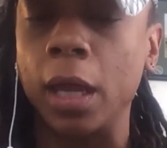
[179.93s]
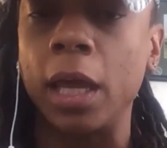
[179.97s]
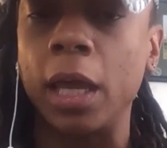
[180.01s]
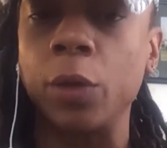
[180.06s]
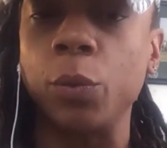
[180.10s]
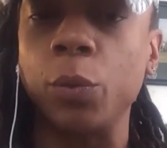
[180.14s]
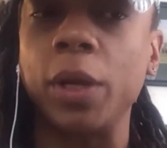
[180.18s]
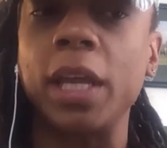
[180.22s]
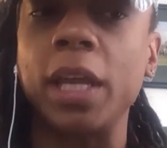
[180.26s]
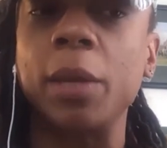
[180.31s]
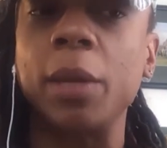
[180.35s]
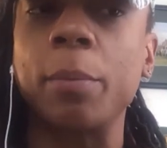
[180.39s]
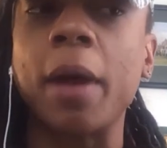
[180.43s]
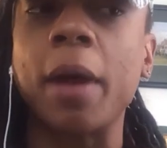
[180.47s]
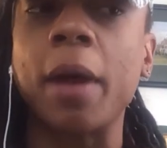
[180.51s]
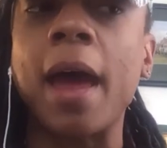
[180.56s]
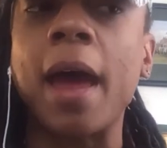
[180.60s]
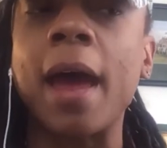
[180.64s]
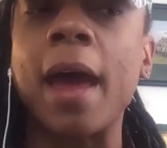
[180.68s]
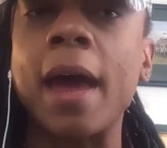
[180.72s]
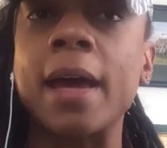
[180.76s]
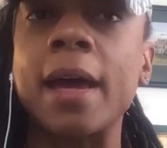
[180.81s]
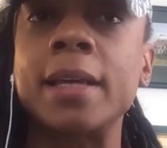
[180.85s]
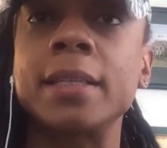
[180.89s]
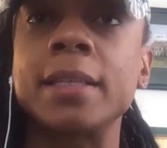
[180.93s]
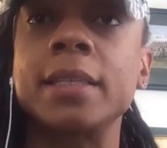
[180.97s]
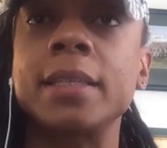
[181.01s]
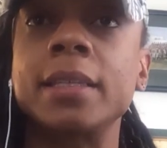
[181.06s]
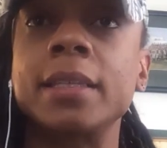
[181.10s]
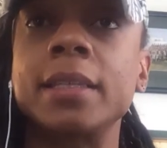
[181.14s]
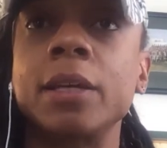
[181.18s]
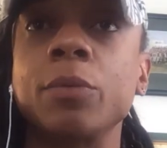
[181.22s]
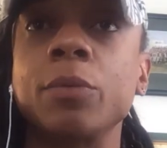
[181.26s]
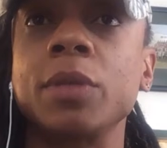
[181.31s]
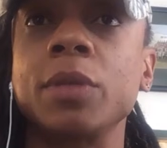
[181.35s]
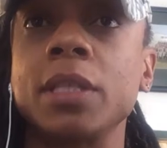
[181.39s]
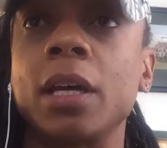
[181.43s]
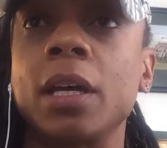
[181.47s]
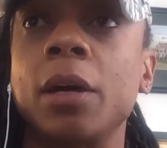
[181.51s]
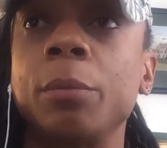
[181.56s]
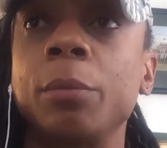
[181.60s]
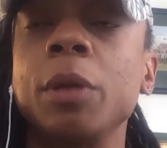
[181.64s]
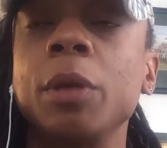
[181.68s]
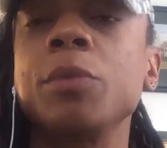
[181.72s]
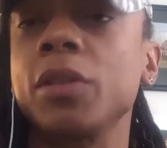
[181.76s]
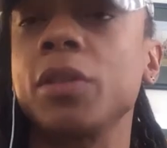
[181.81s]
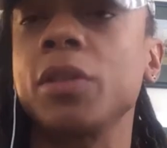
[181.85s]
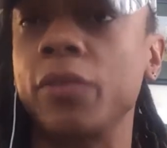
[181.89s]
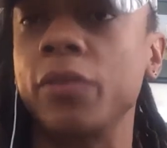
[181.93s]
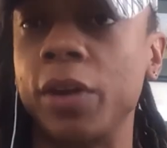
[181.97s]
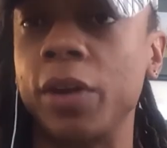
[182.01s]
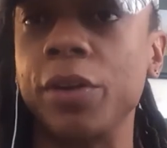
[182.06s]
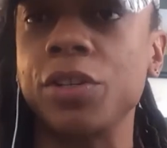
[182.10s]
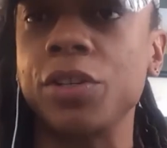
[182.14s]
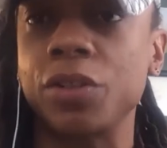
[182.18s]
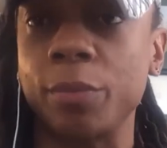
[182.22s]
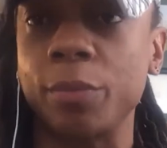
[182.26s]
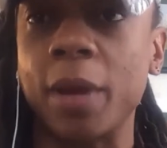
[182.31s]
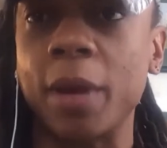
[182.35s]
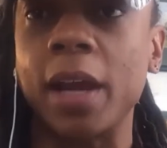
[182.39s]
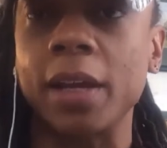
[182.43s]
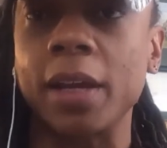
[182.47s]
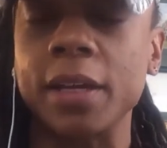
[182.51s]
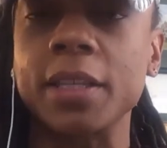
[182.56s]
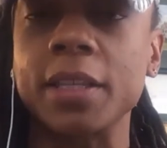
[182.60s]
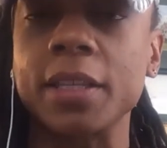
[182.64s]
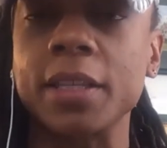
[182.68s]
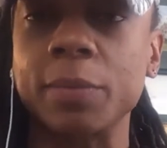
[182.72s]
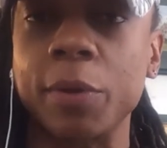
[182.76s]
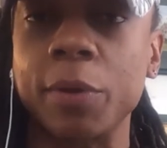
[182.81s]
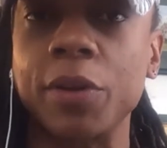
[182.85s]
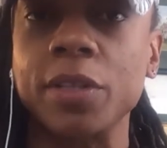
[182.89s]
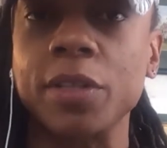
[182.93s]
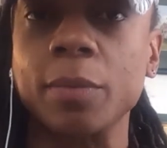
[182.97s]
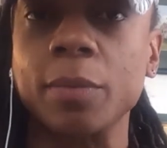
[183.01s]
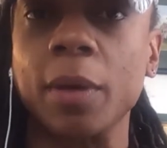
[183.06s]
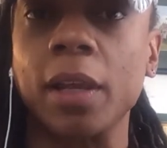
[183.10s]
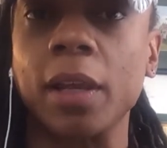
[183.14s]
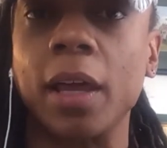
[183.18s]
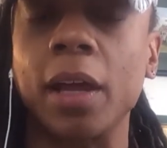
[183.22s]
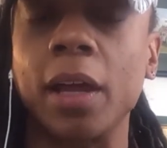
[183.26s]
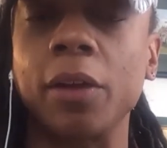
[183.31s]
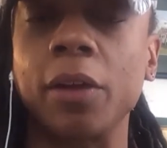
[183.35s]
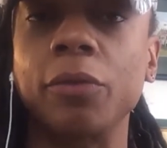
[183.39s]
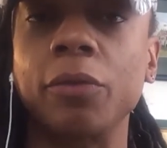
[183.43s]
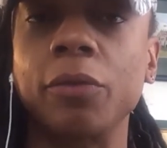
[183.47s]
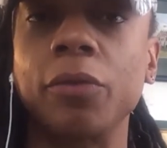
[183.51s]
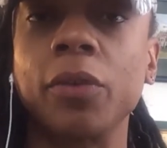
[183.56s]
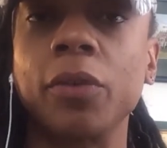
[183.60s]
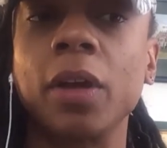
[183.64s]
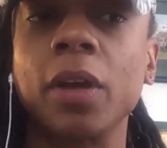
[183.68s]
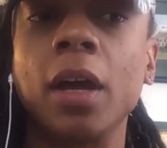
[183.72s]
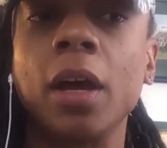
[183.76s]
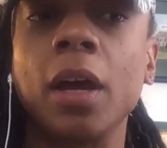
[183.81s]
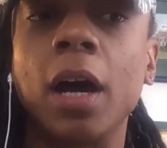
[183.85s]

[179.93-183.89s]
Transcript: And when he passed, was a very traumatic experience in my life.